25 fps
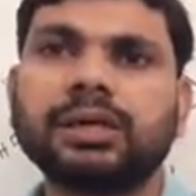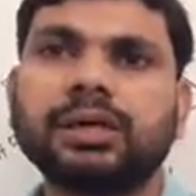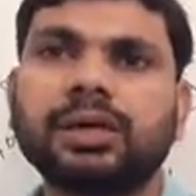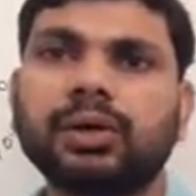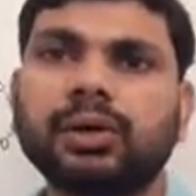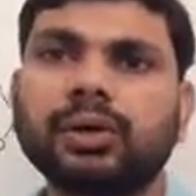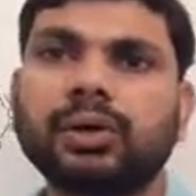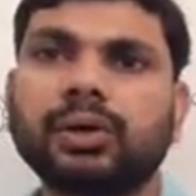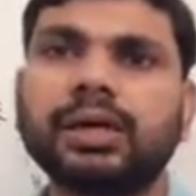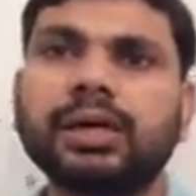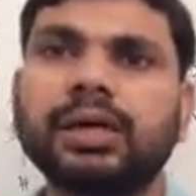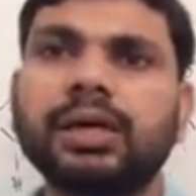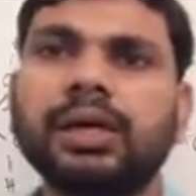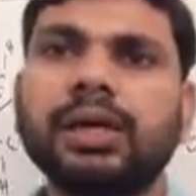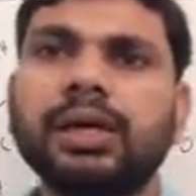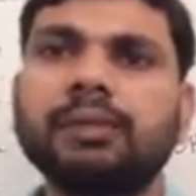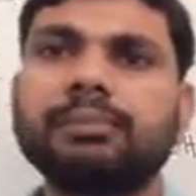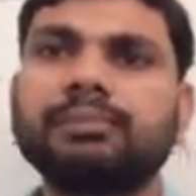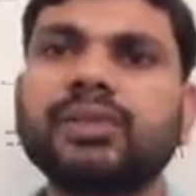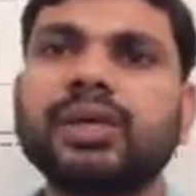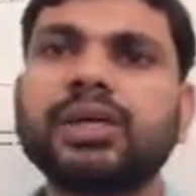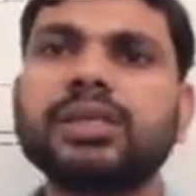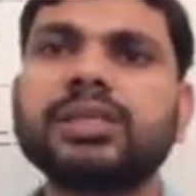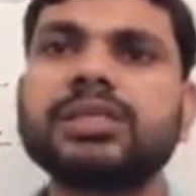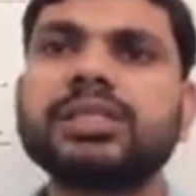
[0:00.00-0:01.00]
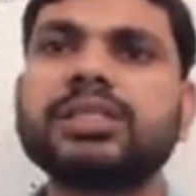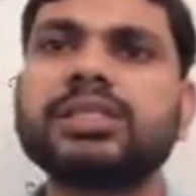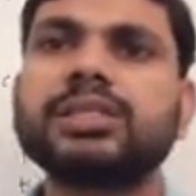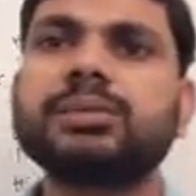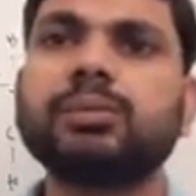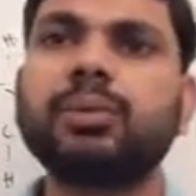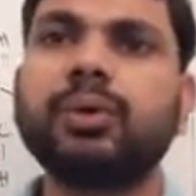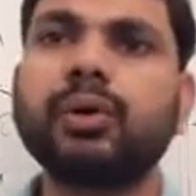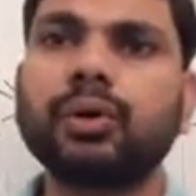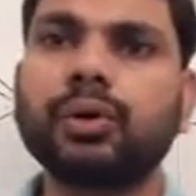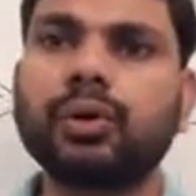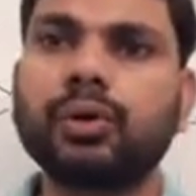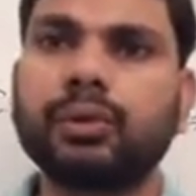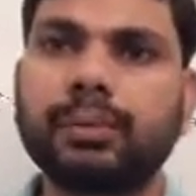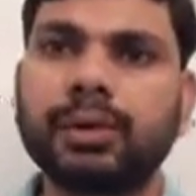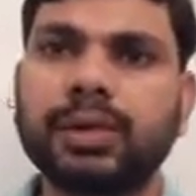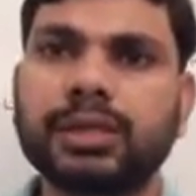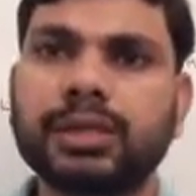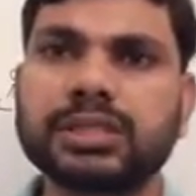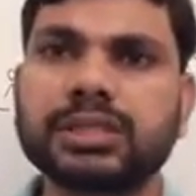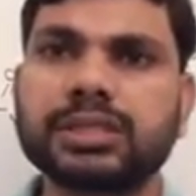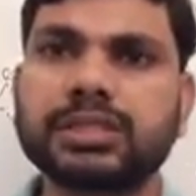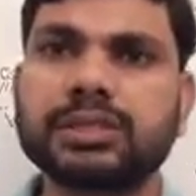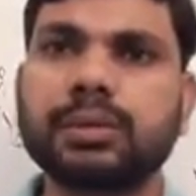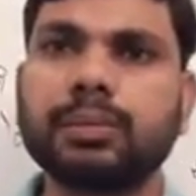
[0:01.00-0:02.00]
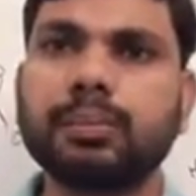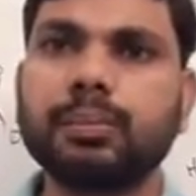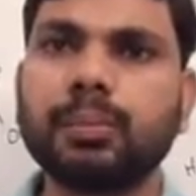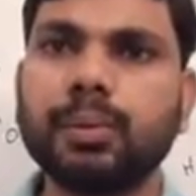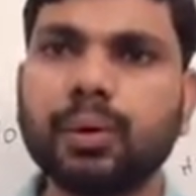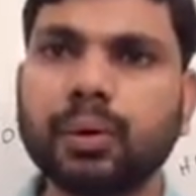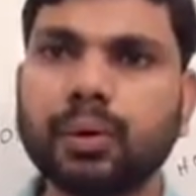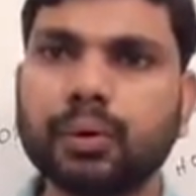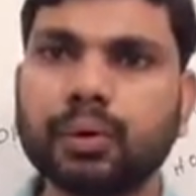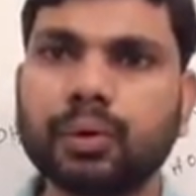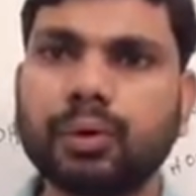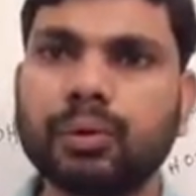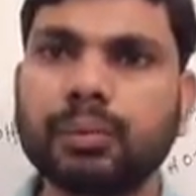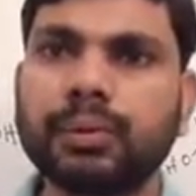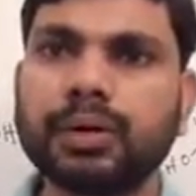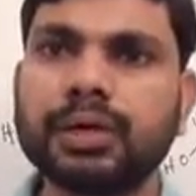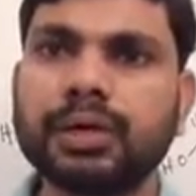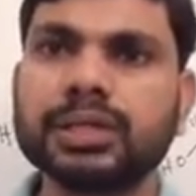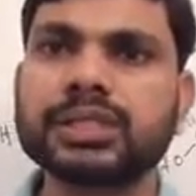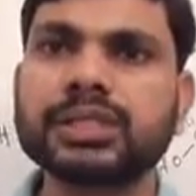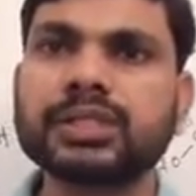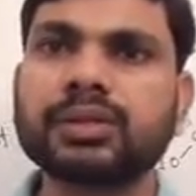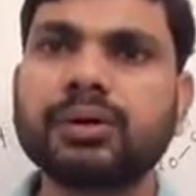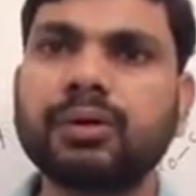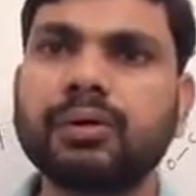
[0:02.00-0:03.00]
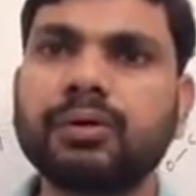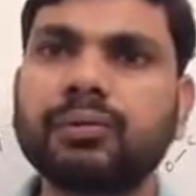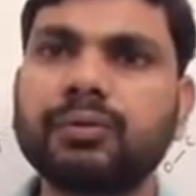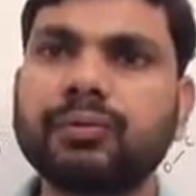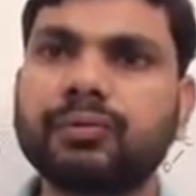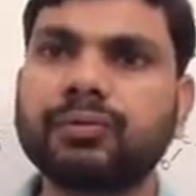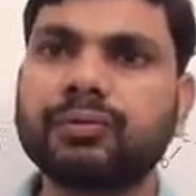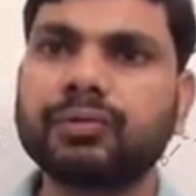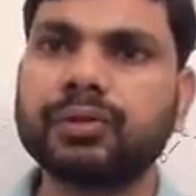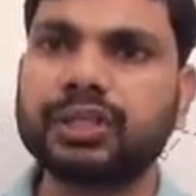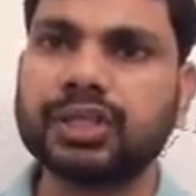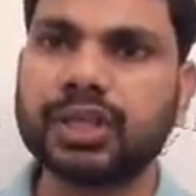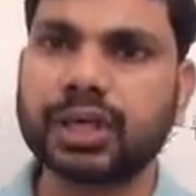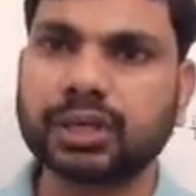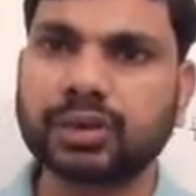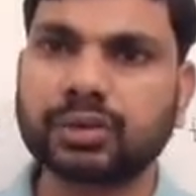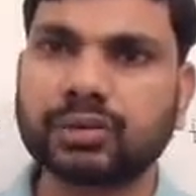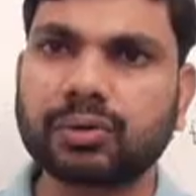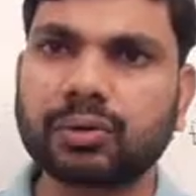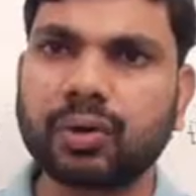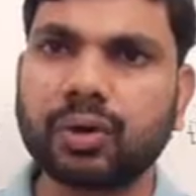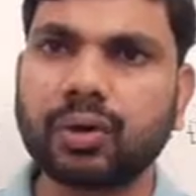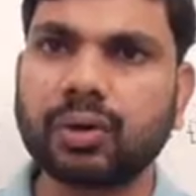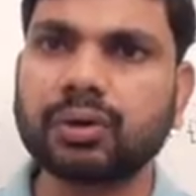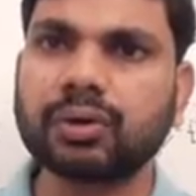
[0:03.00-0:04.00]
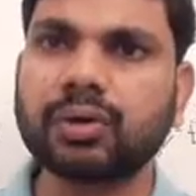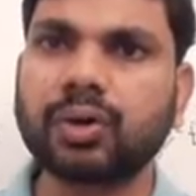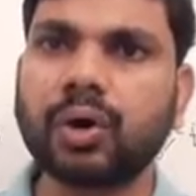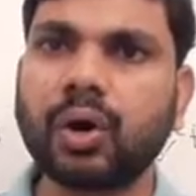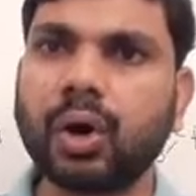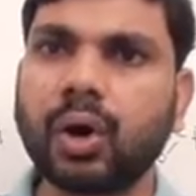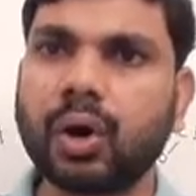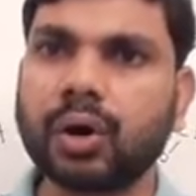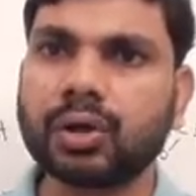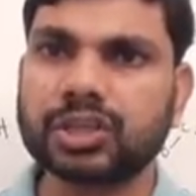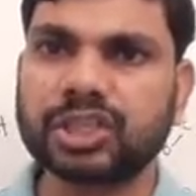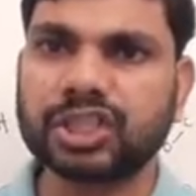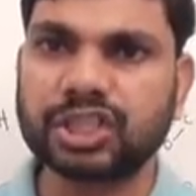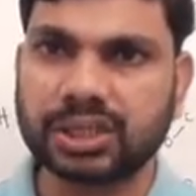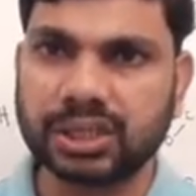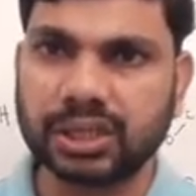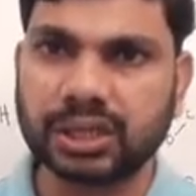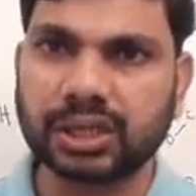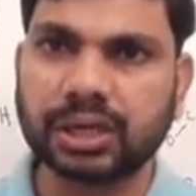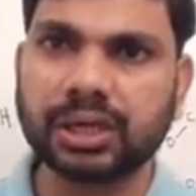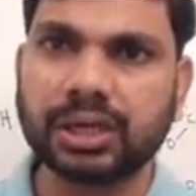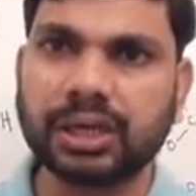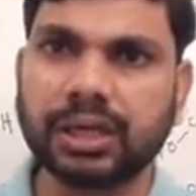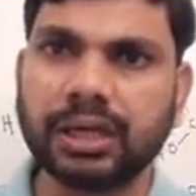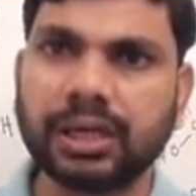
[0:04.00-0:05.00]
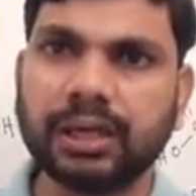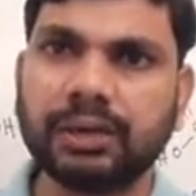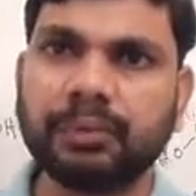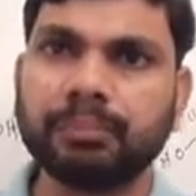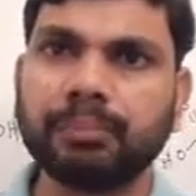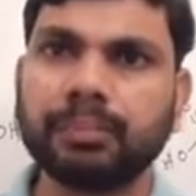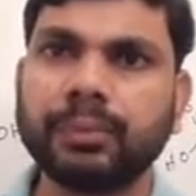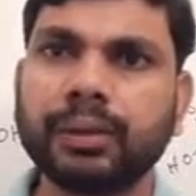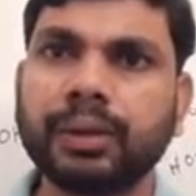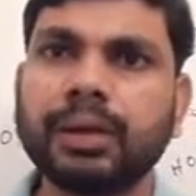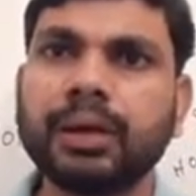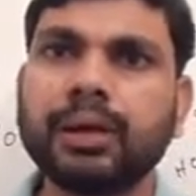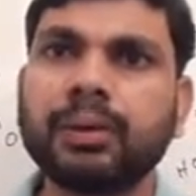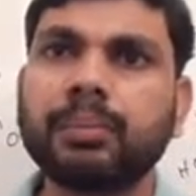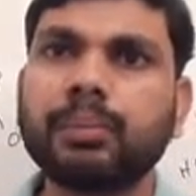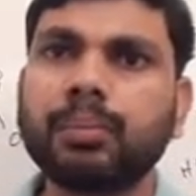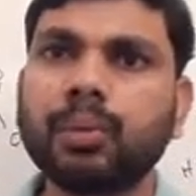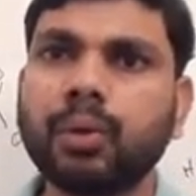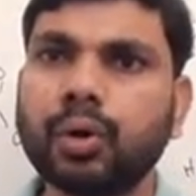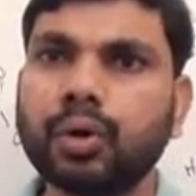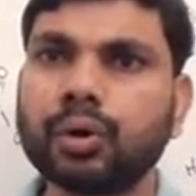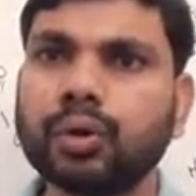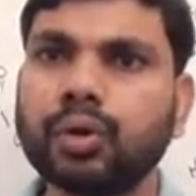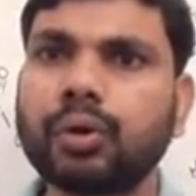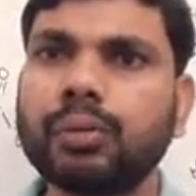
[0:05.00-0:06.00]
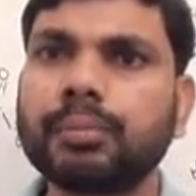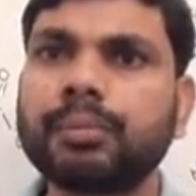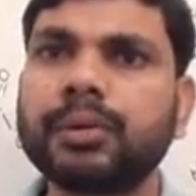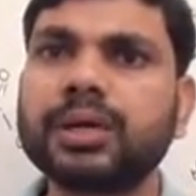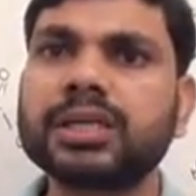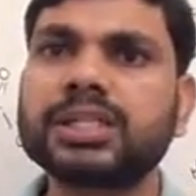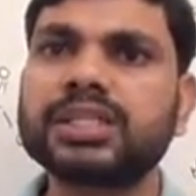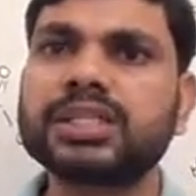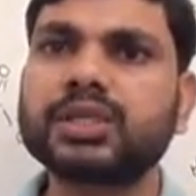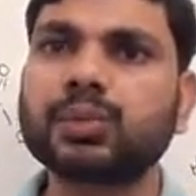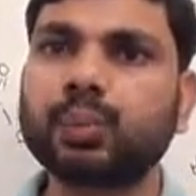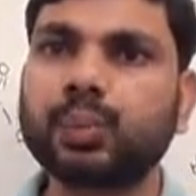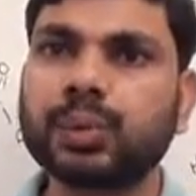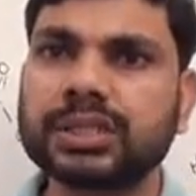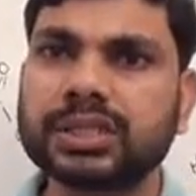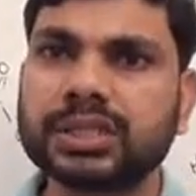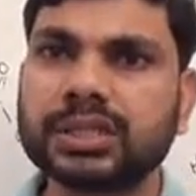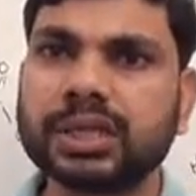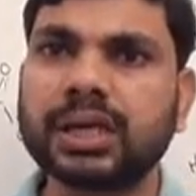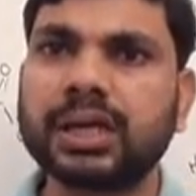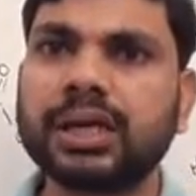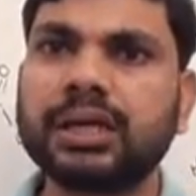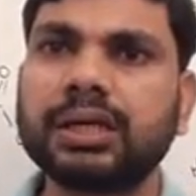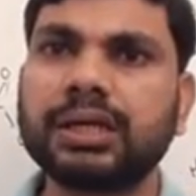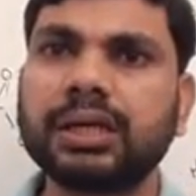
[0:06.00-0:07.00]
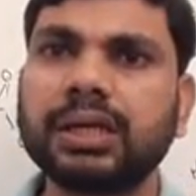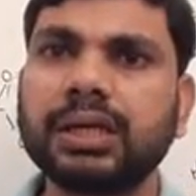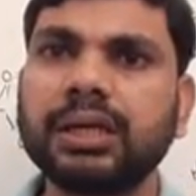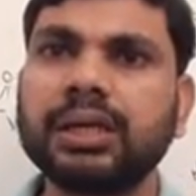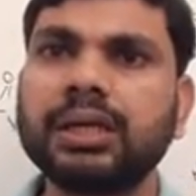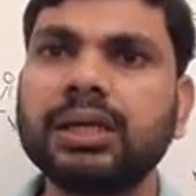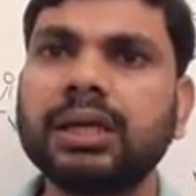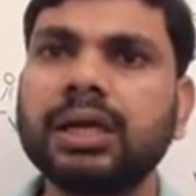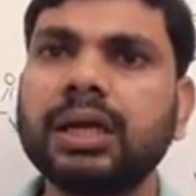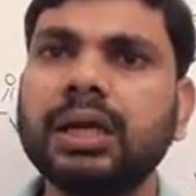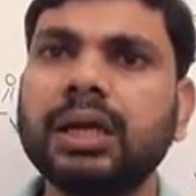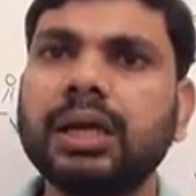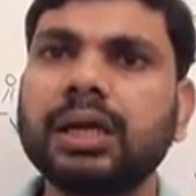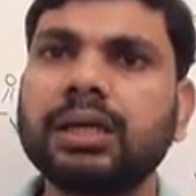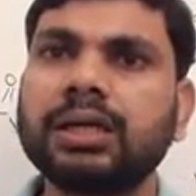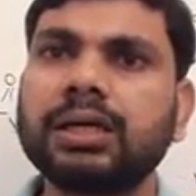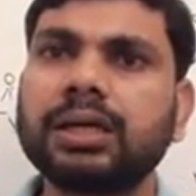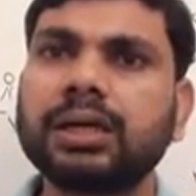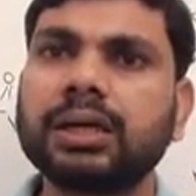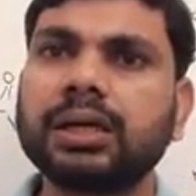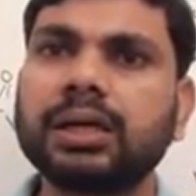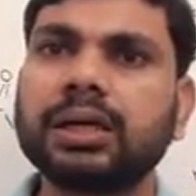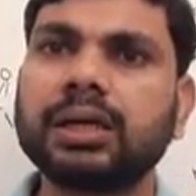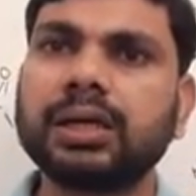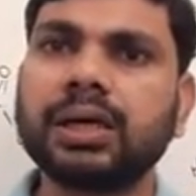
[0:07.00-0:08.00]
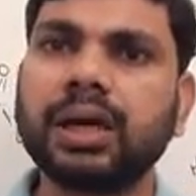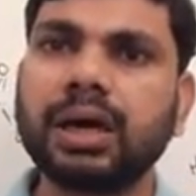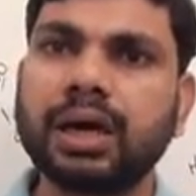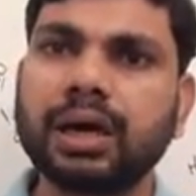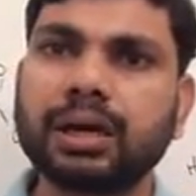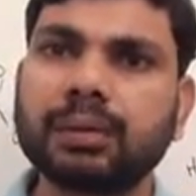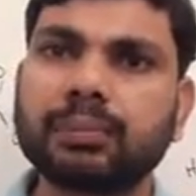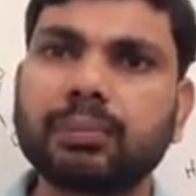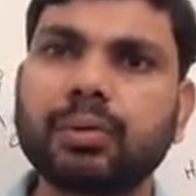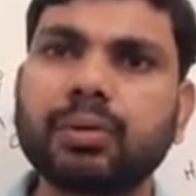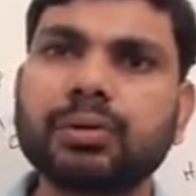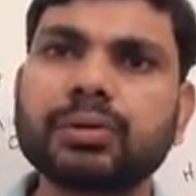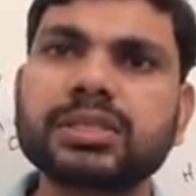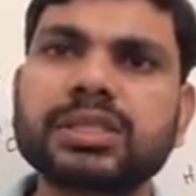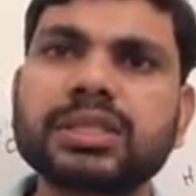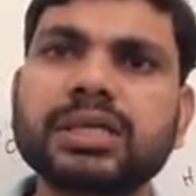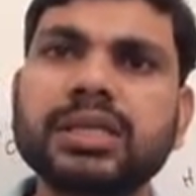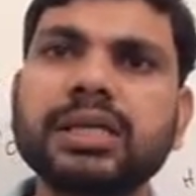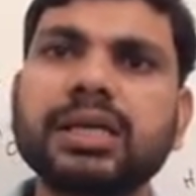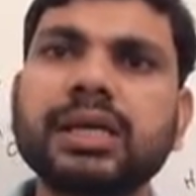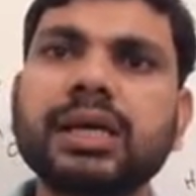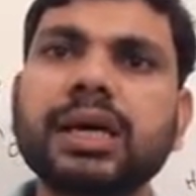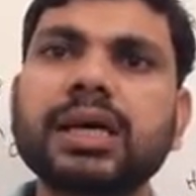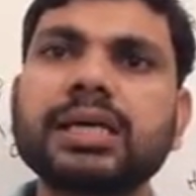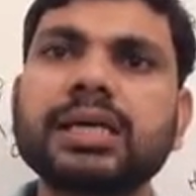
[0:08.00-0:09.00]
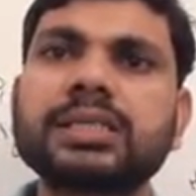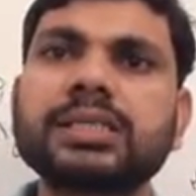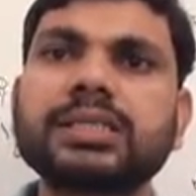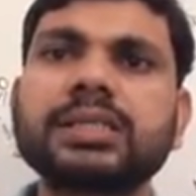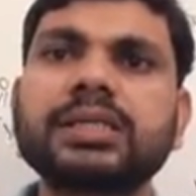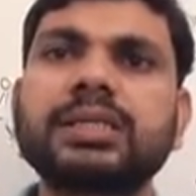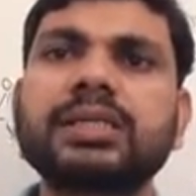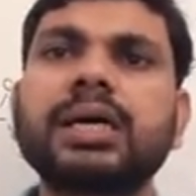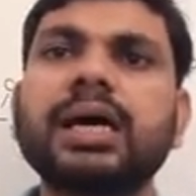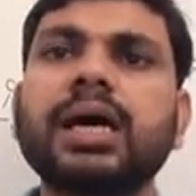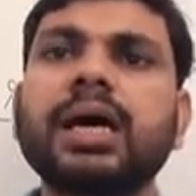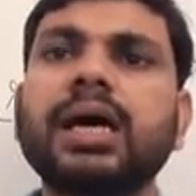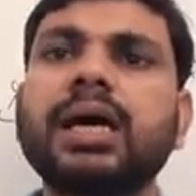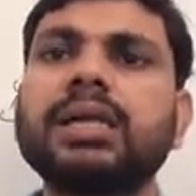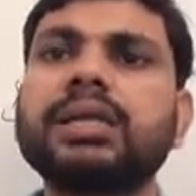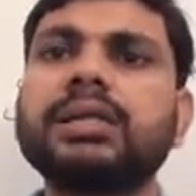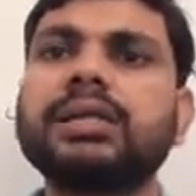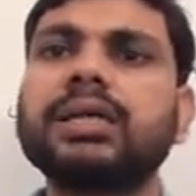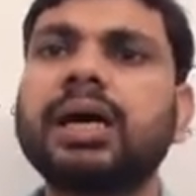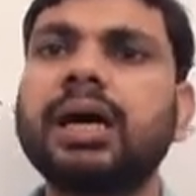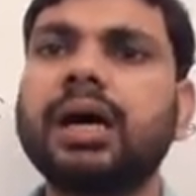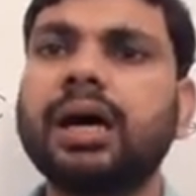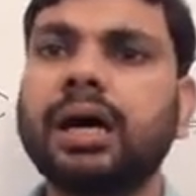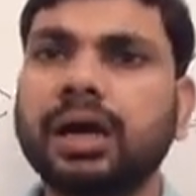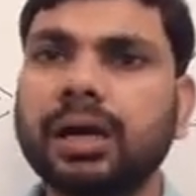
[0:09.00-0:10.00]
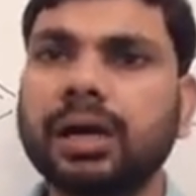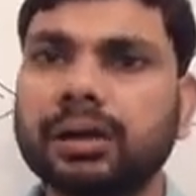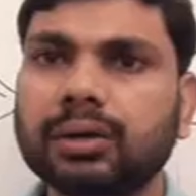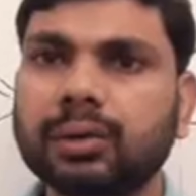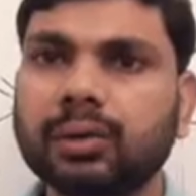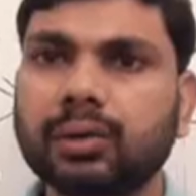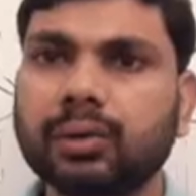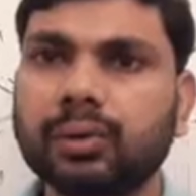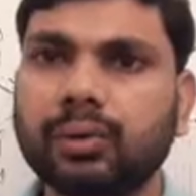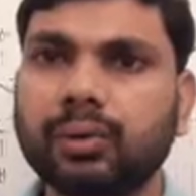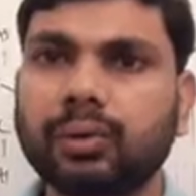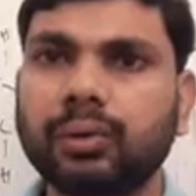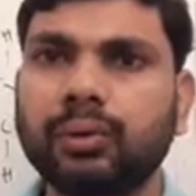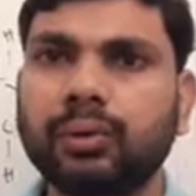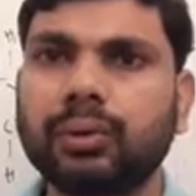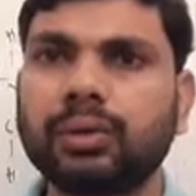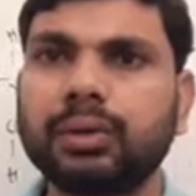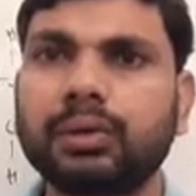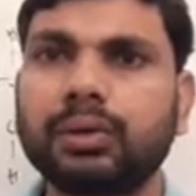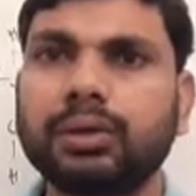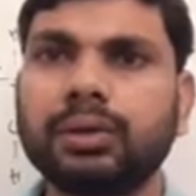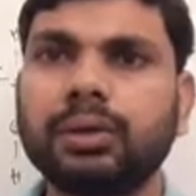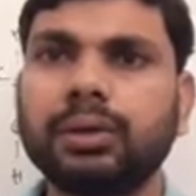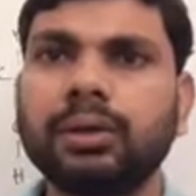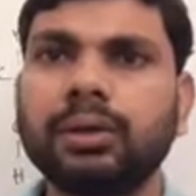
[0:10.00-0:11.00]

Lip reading: Okay, that is monomers. Monomers of dacron or terylene. Monomers which contain carboxylic acid and alcohol.